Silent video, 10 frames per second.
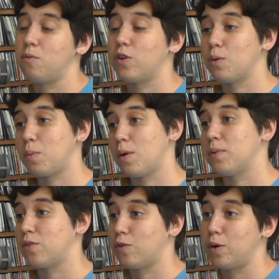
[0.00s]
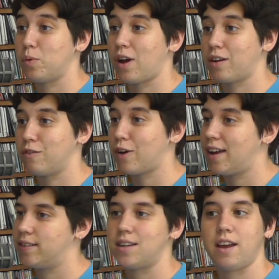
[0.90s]
for the purpose of reproductive
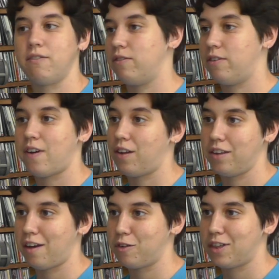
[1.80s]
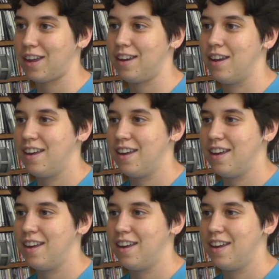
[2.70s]
rights, and I fell in love with it.